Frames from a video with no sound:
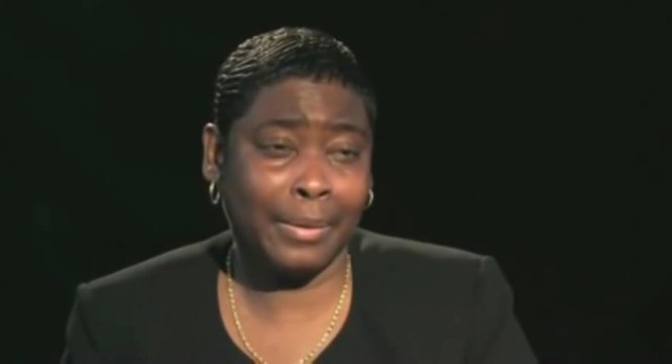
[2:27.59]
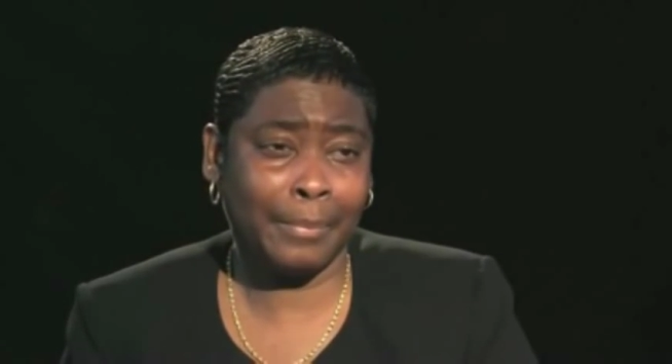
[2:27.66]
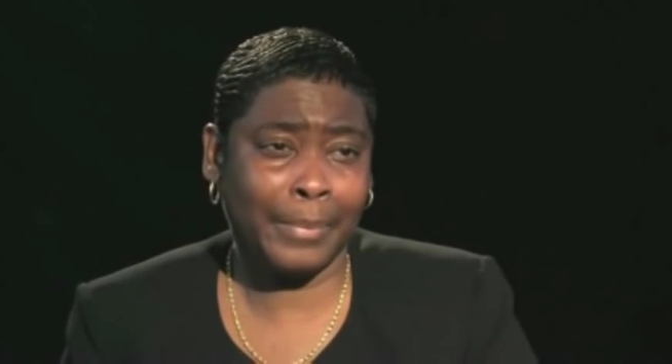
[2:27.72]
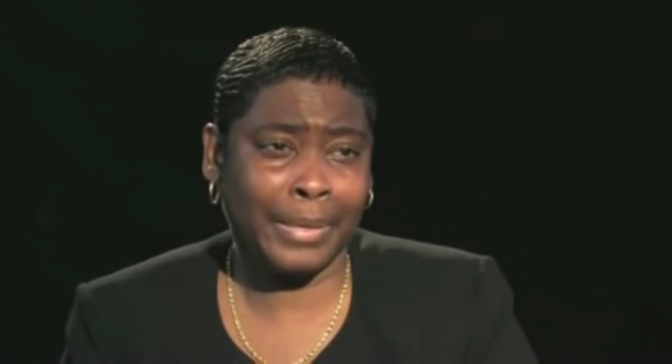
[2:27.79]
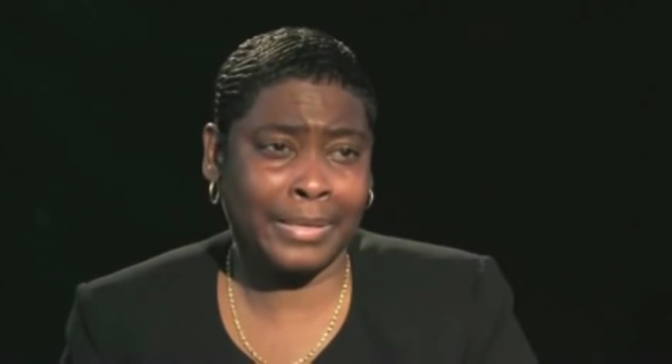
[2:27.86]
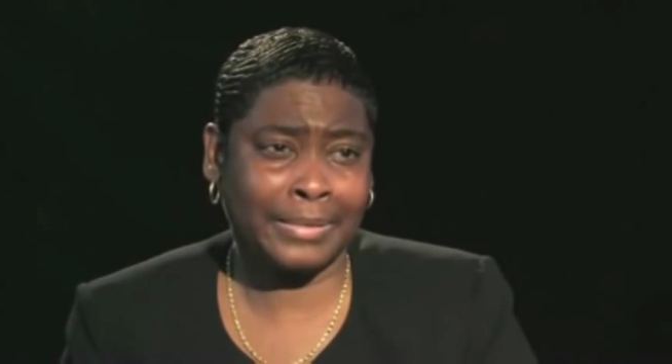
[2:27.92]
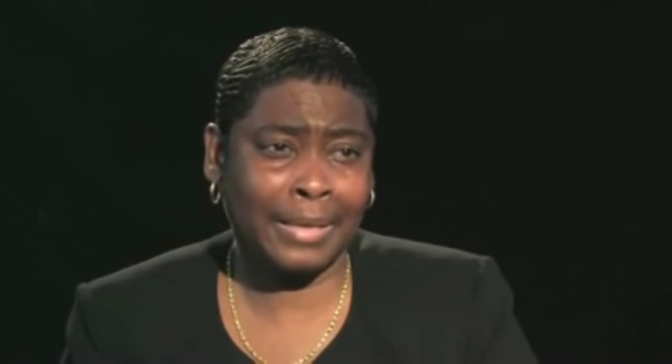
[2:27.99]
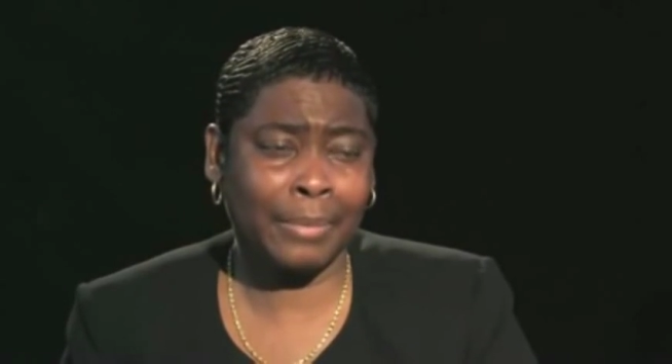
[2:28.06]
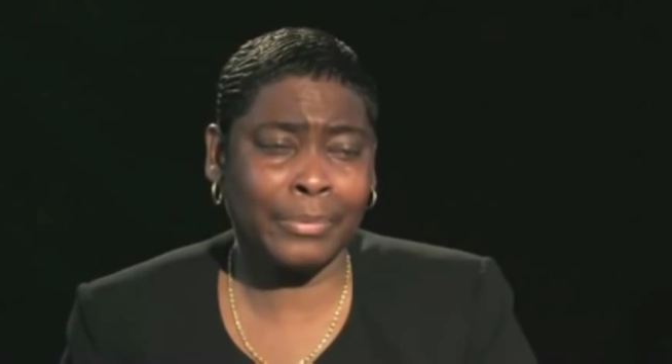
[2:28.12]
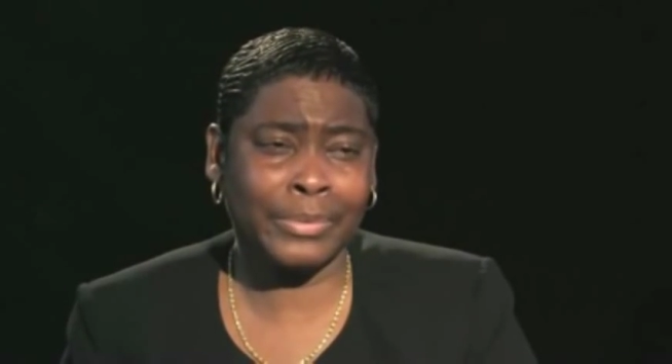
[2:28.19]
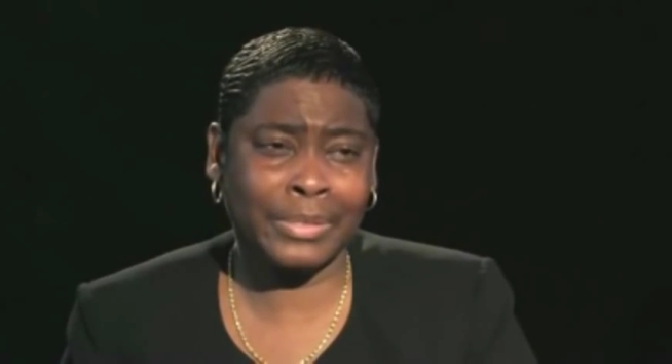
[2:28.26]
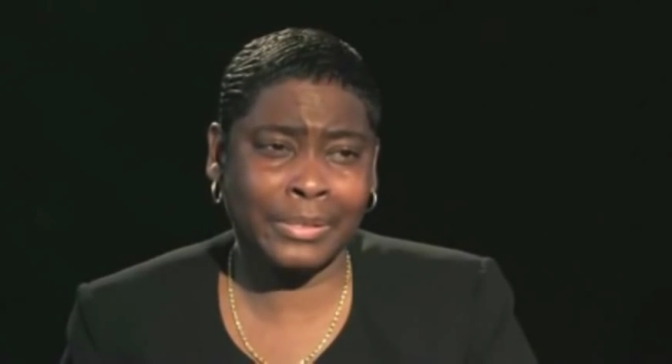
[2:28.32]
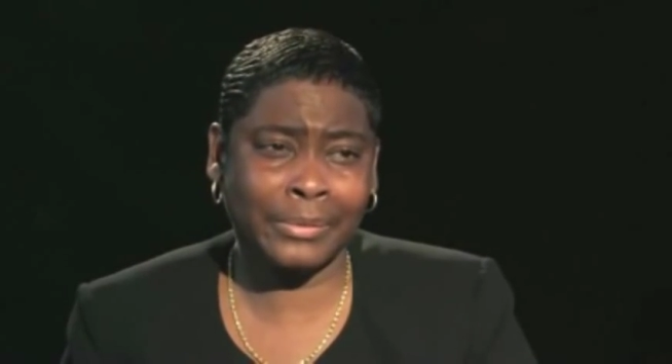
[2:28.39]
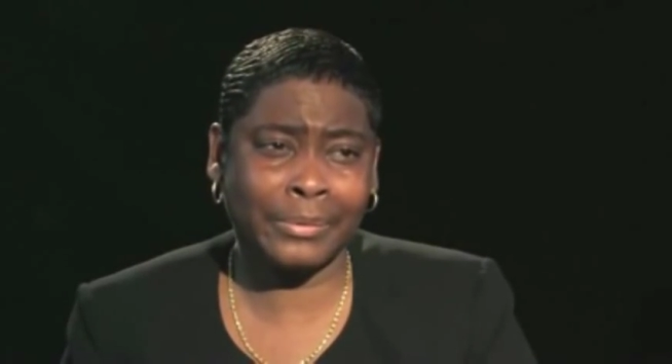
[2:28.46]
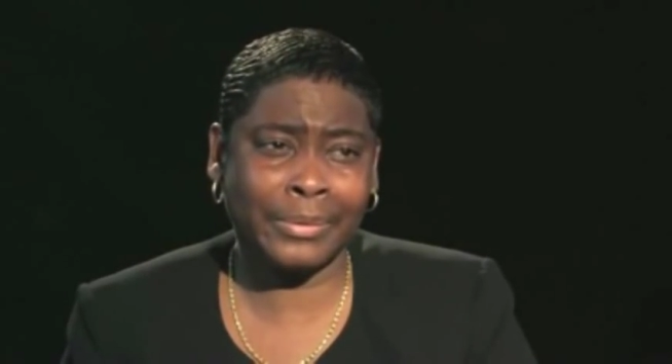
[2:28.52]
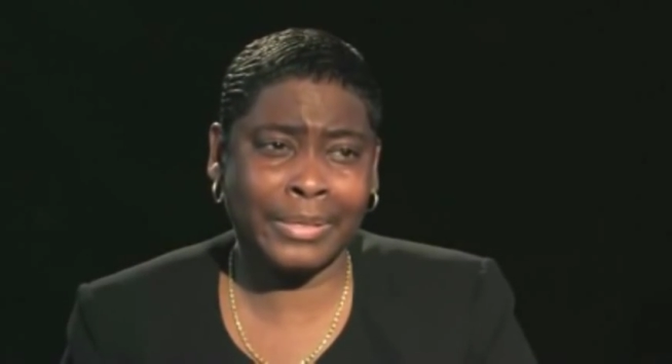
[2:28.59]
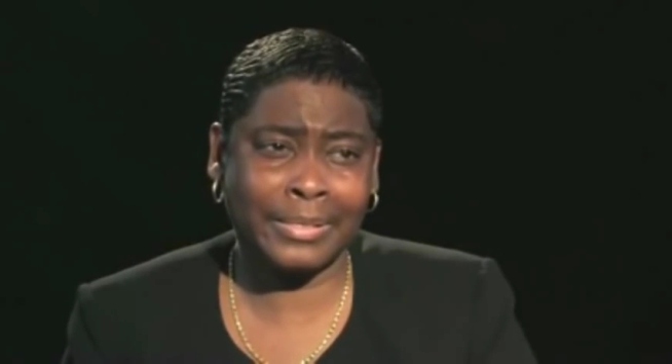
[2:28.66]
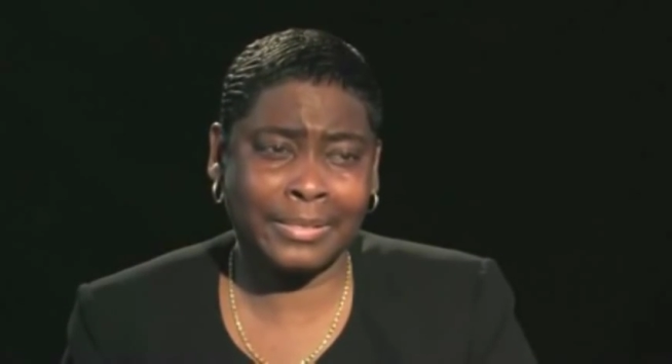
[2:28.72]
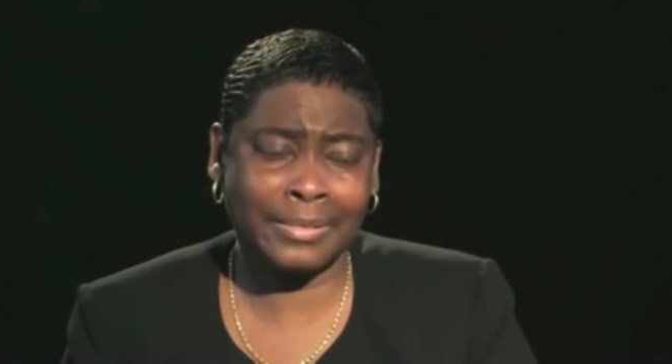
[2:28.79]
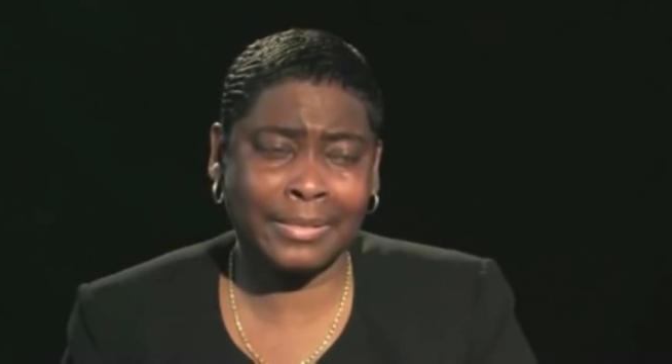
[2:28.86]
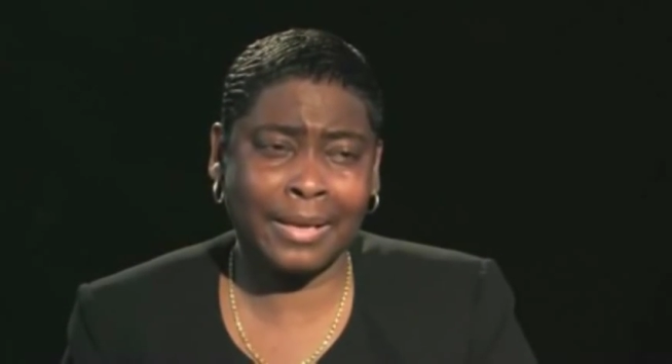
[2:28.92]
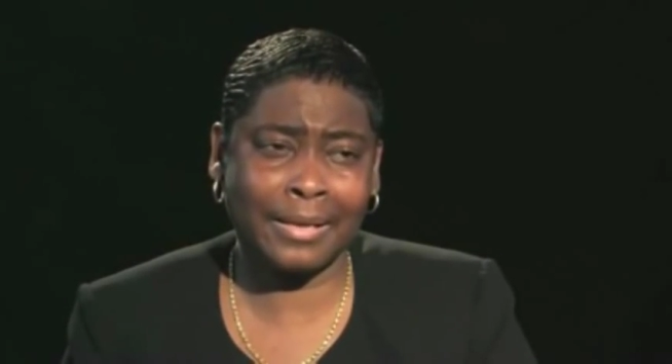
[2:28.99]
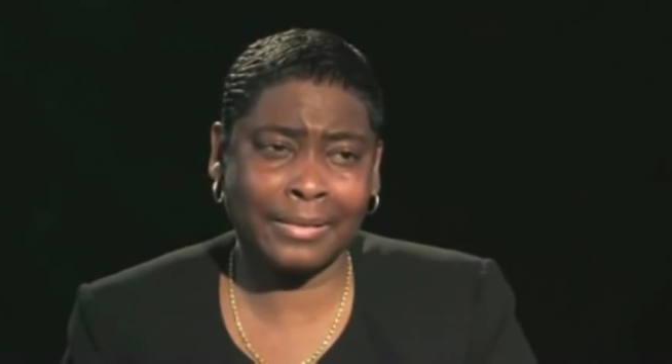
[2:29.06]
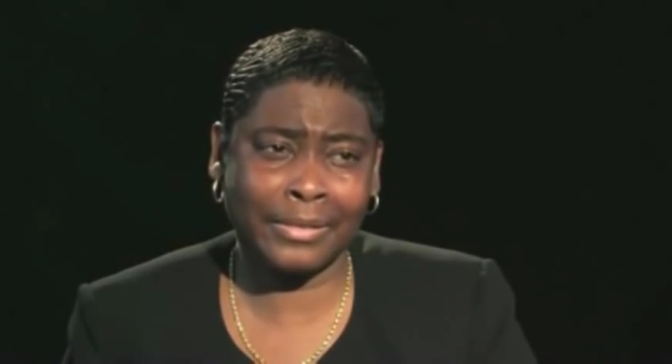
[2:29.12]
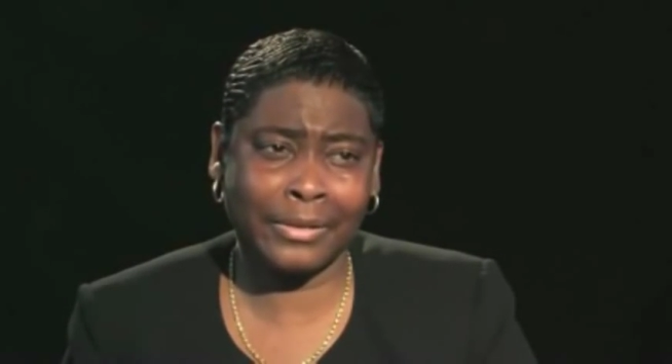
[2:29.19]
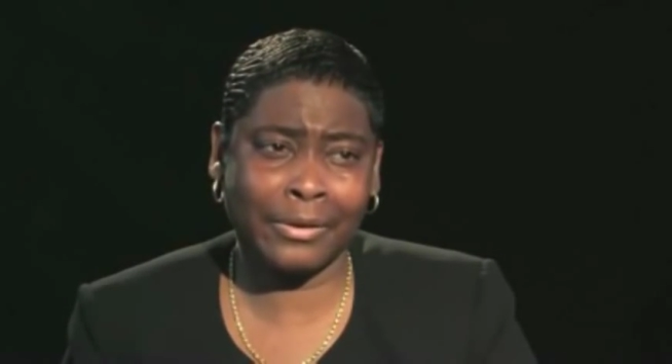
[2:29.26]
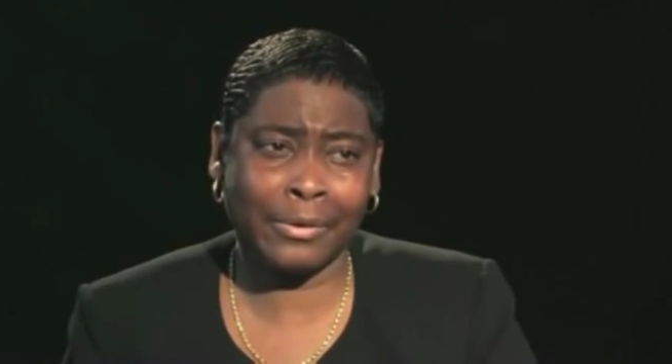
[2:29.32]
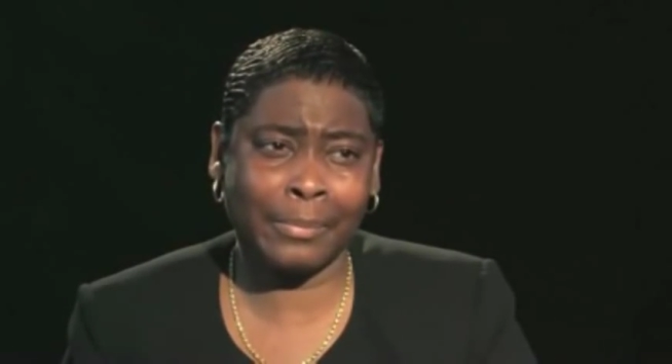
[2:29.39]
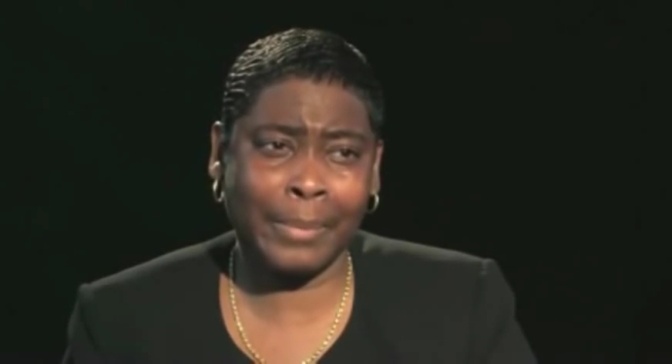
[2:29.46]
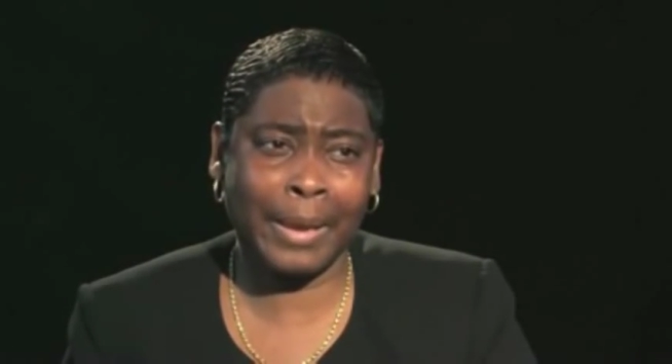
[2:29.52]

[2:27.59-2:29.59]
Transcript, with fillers: because I was literally stuck there,